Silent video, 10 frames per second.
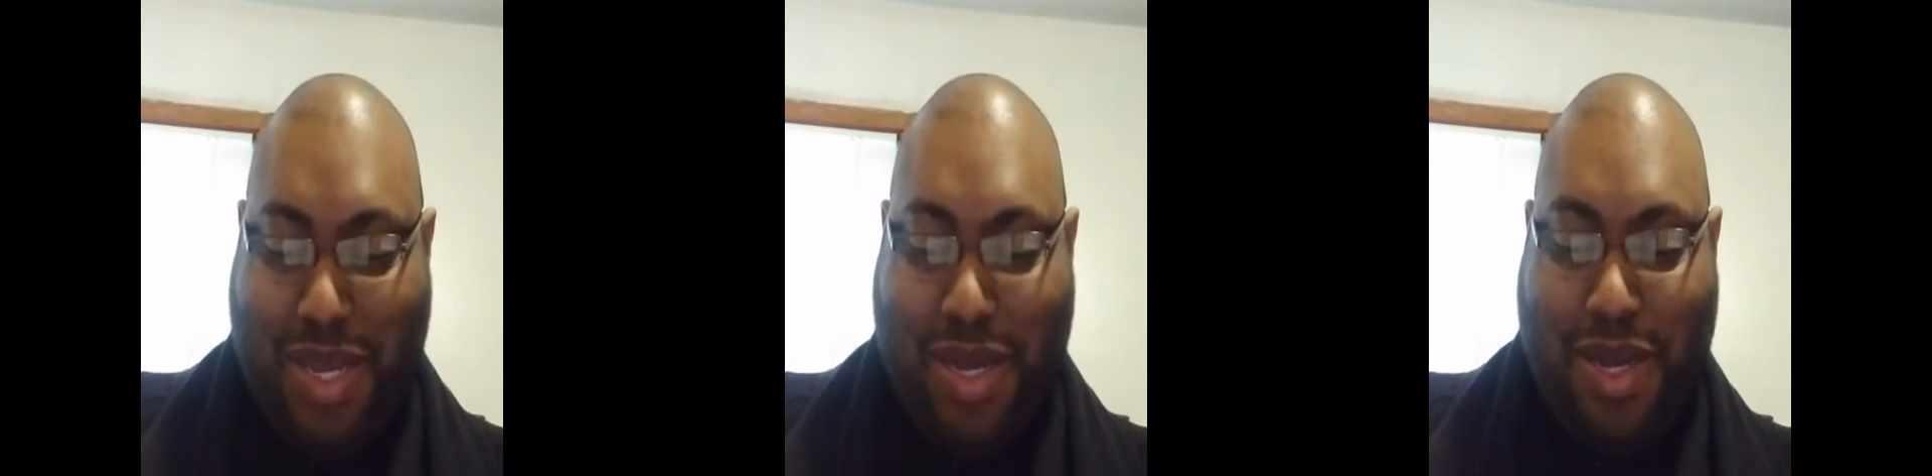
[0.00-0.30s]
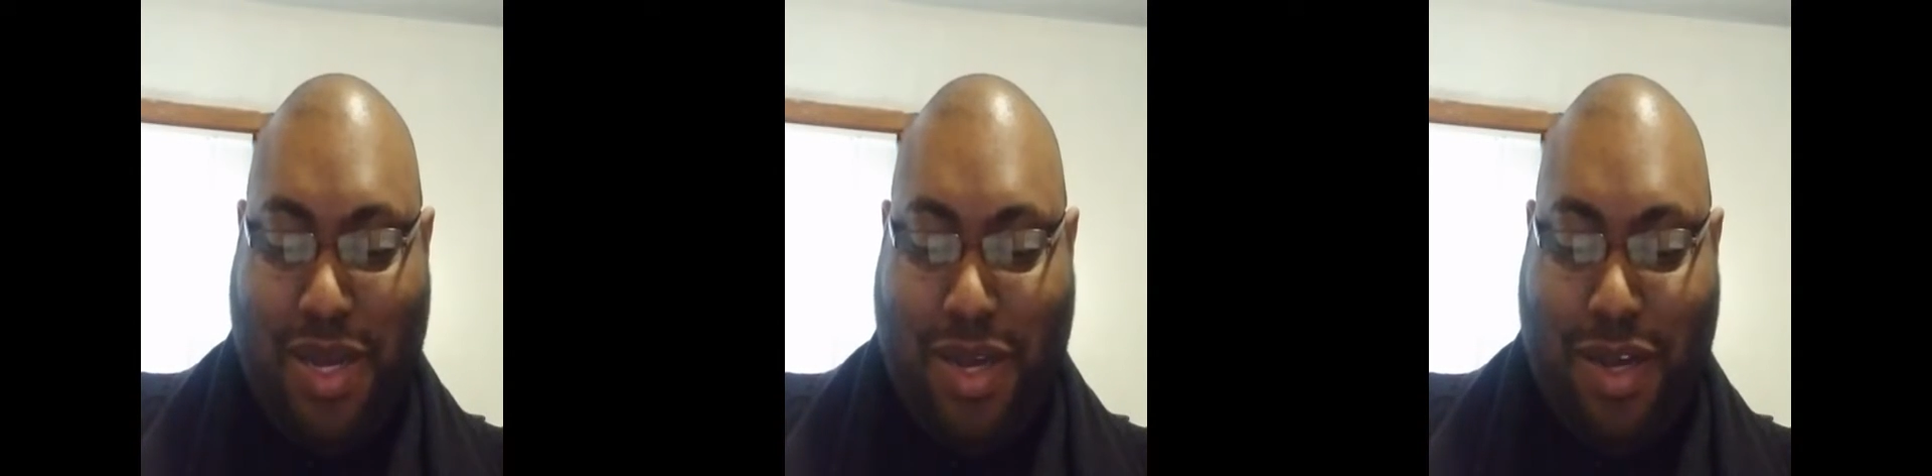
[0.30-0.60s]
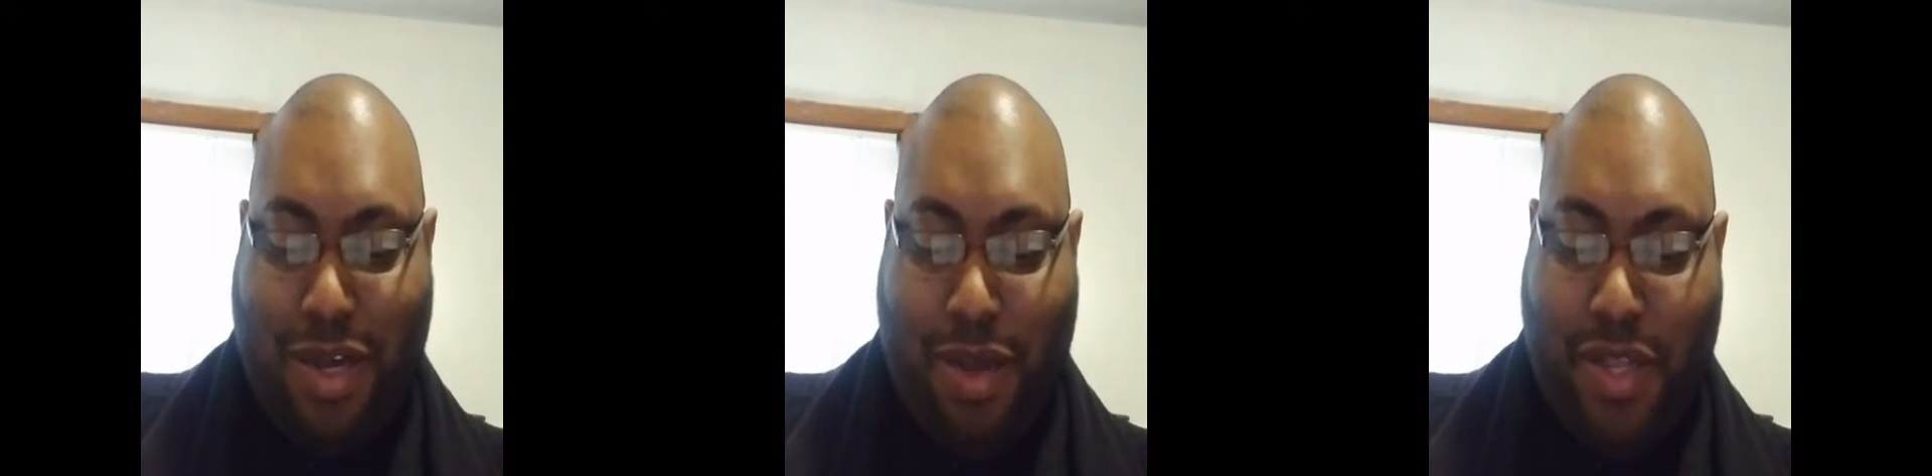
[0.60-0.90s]

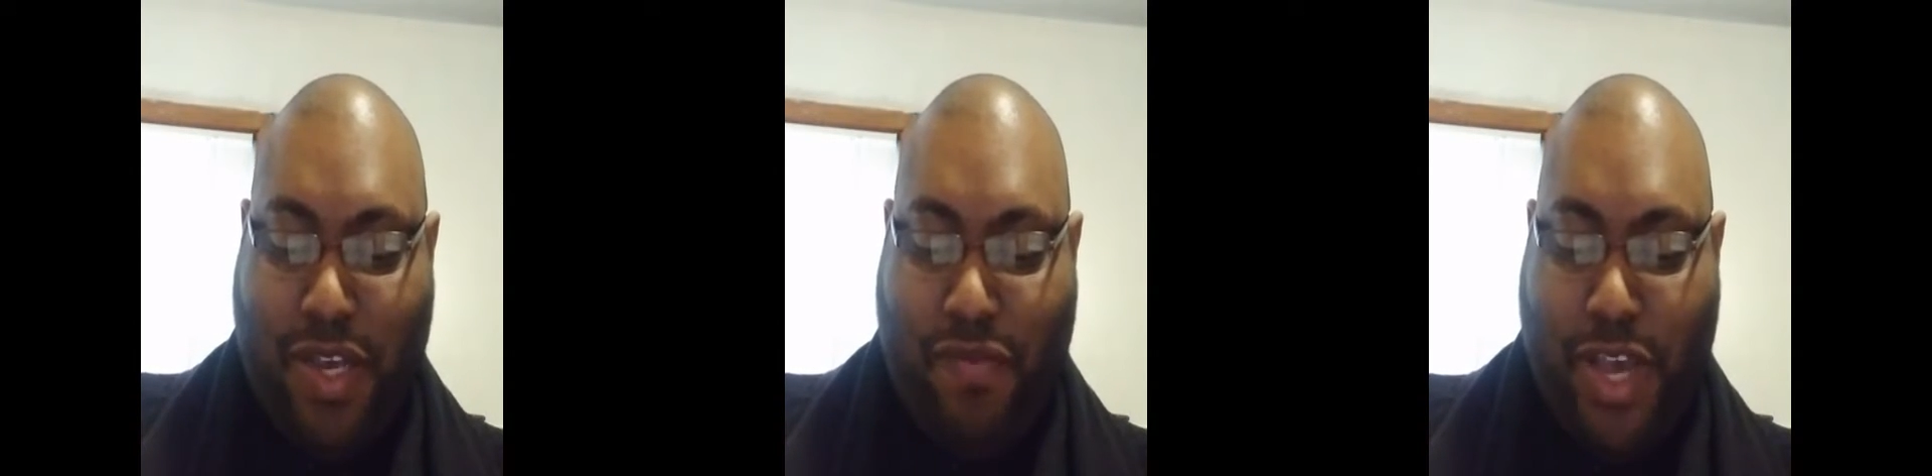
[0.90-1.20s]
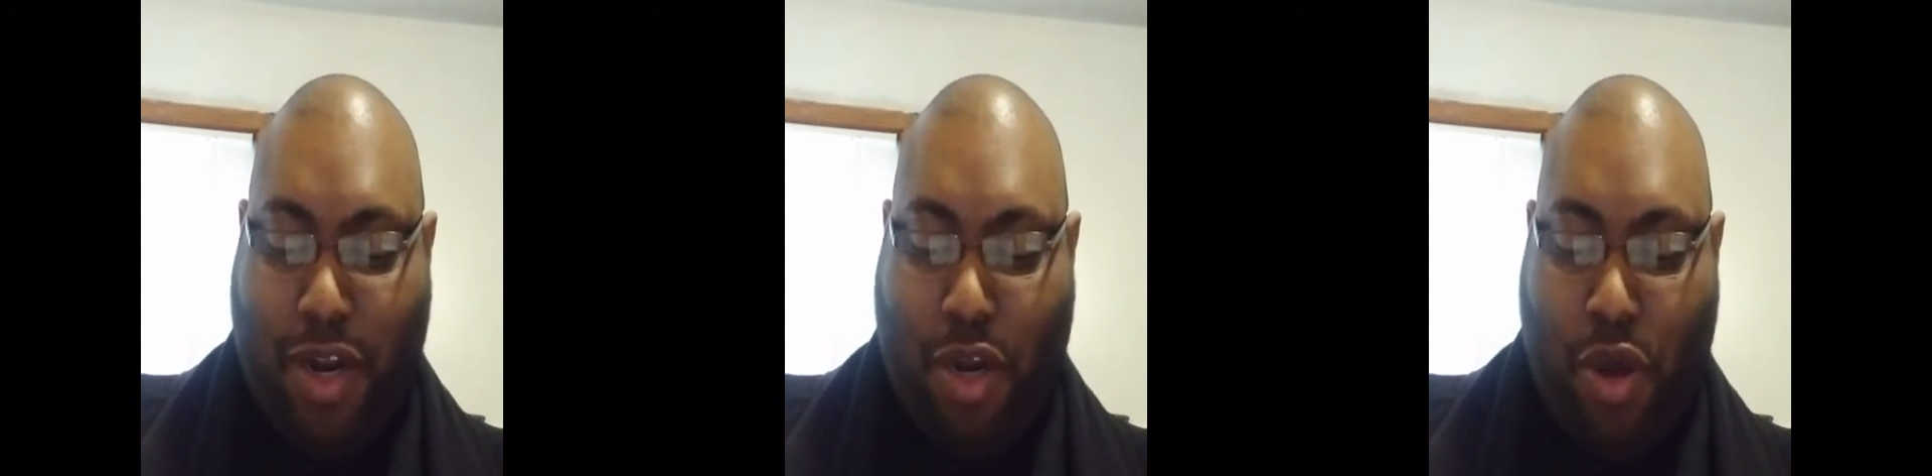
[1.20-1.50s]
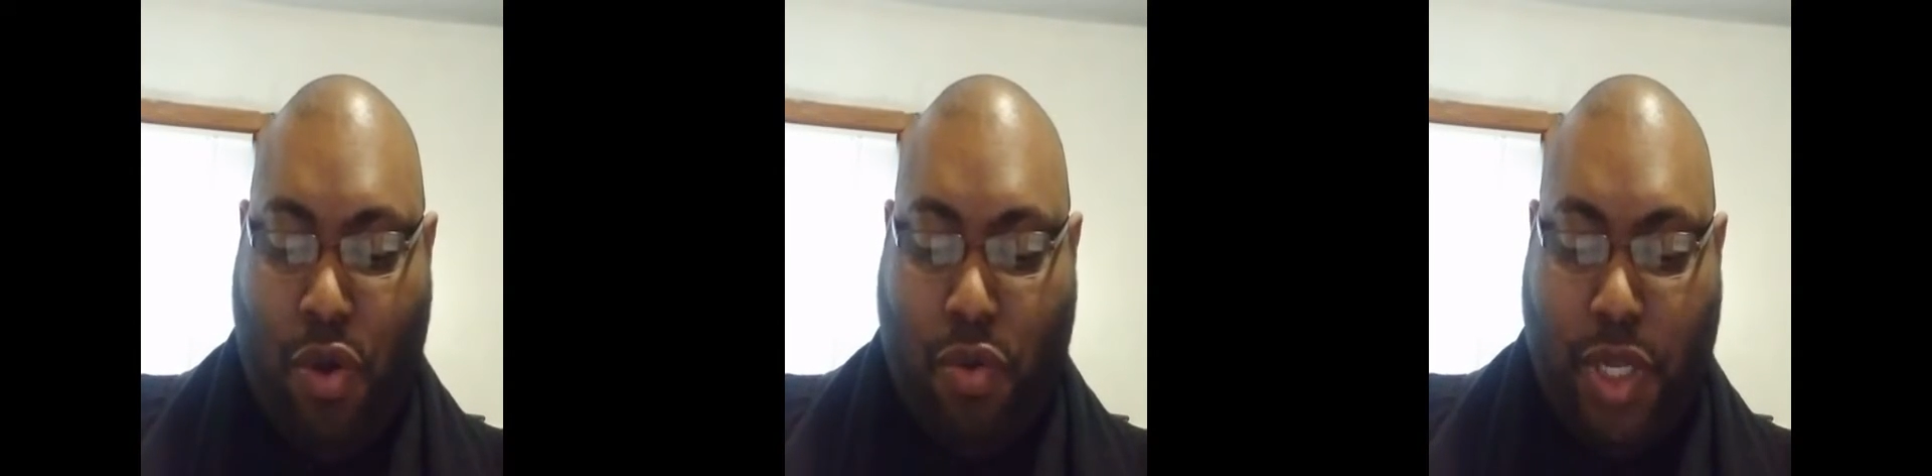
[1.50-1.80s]
oh, I'll leave that
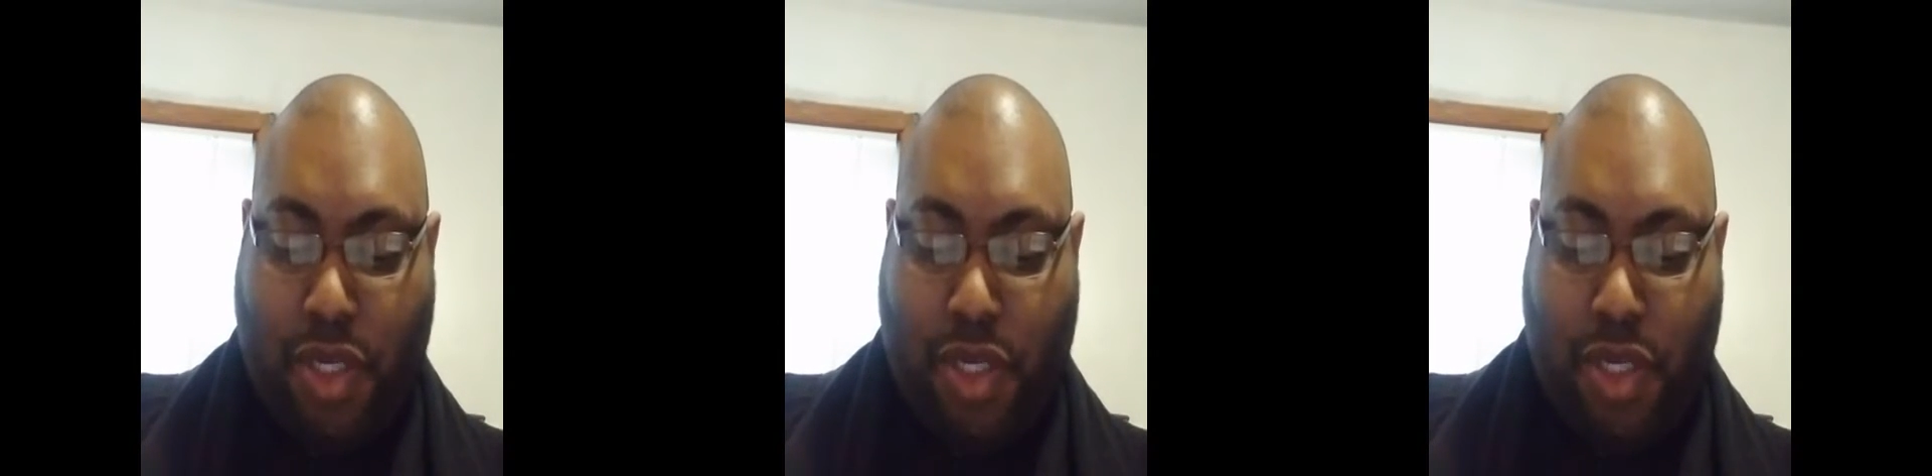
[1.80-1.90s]
alone.